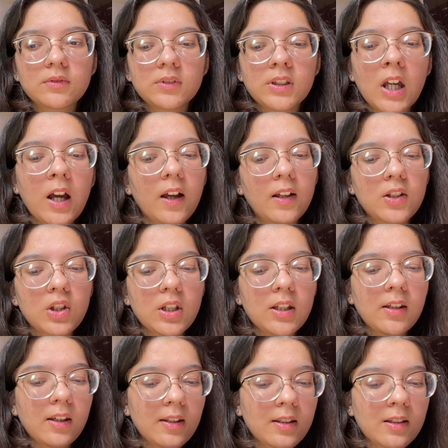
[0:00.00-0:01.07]
yeah,
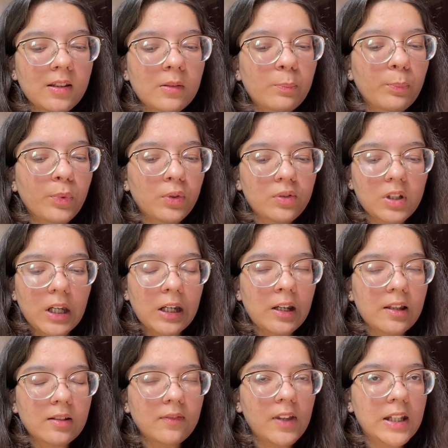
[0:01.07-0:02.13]
she is portrayed
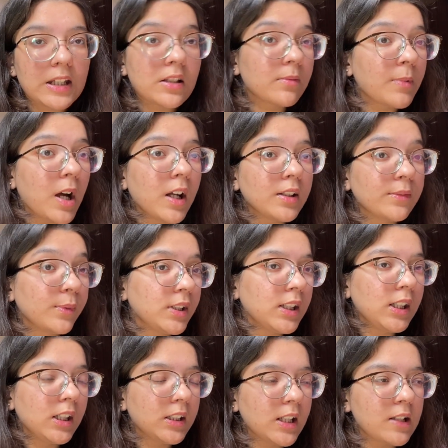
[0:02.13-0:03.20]
as a very smart,
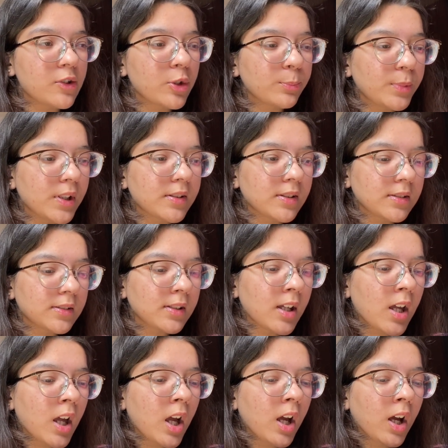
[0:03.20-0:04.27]
witty, intelligent person
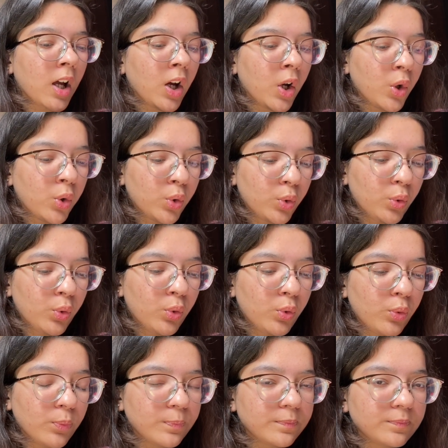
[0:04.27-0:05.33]

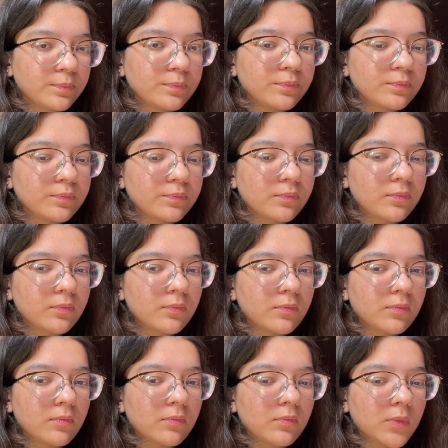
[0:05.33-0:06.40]
who,
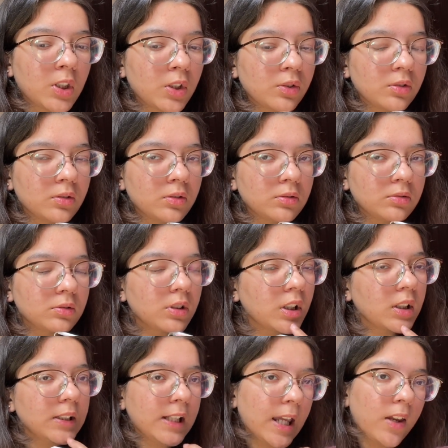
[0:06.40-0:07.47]

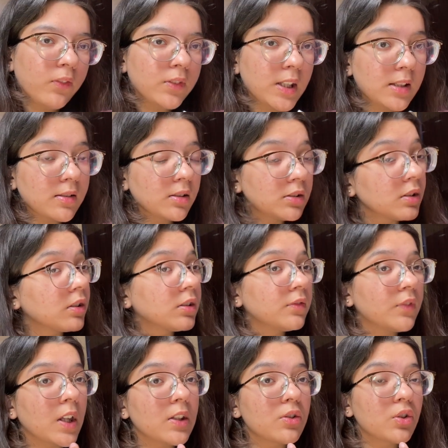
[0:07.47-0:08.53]
her life takes a
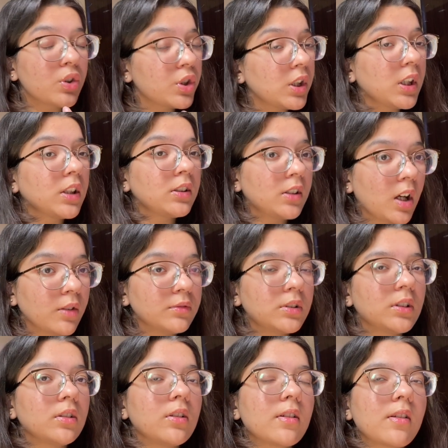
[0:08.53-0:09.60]
turn when she
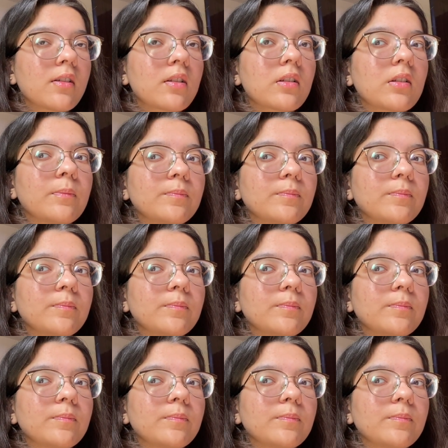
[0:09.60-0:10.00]
encounters